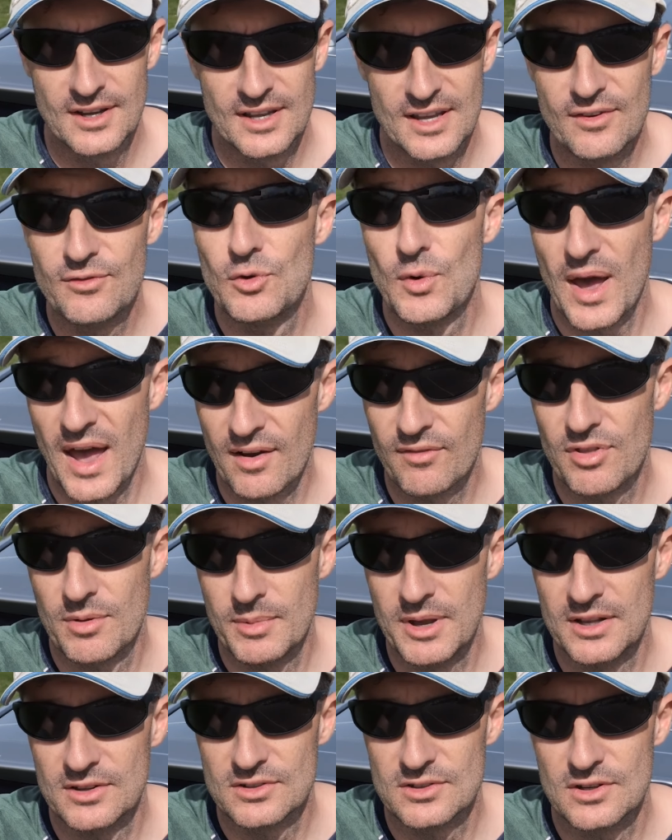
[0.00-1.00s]
if you have the
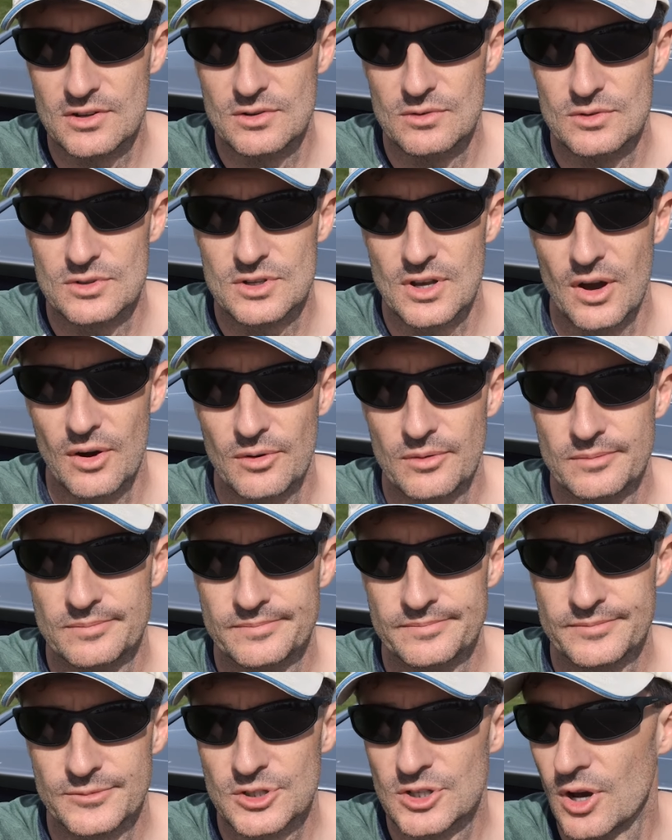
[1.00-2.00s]
means to do so.
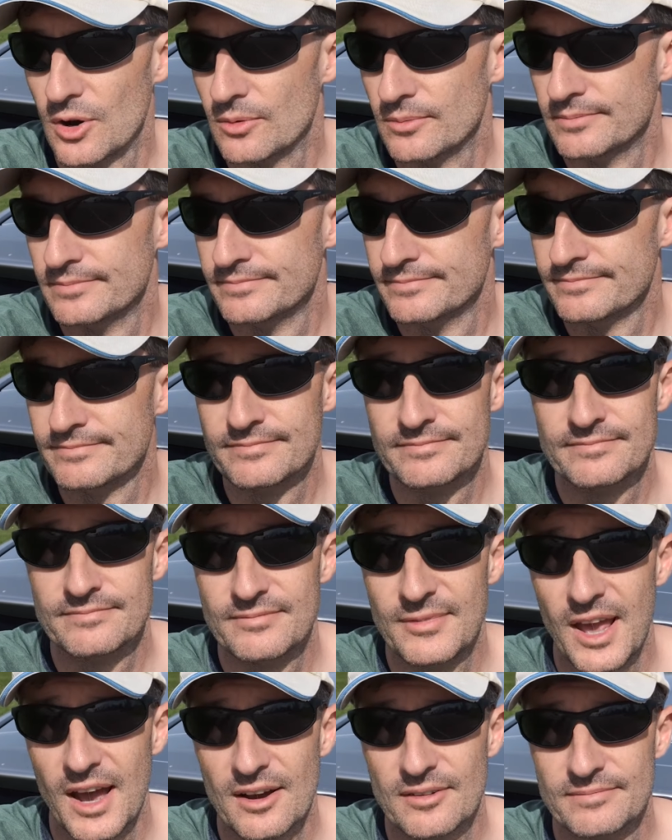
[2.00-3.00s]
So,
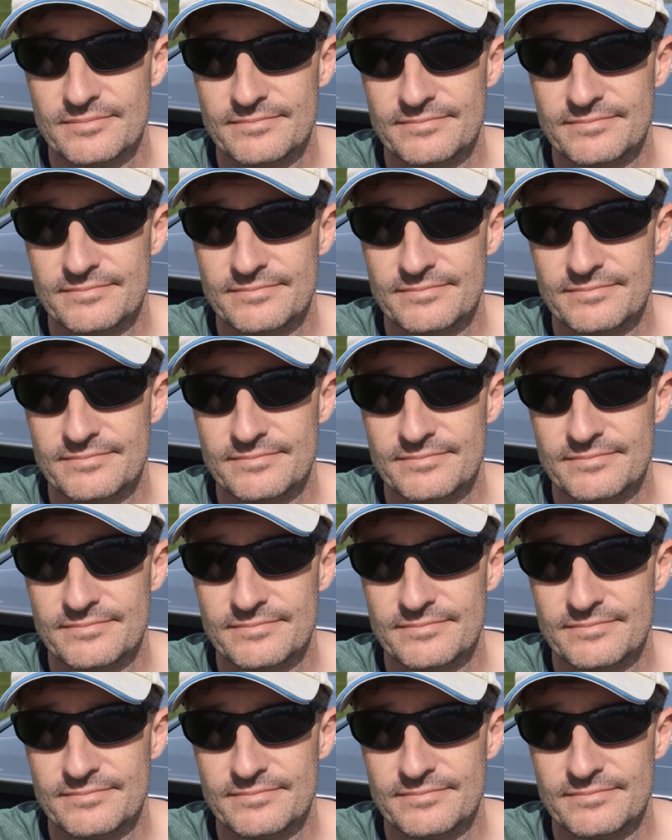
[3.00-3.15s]
yeah.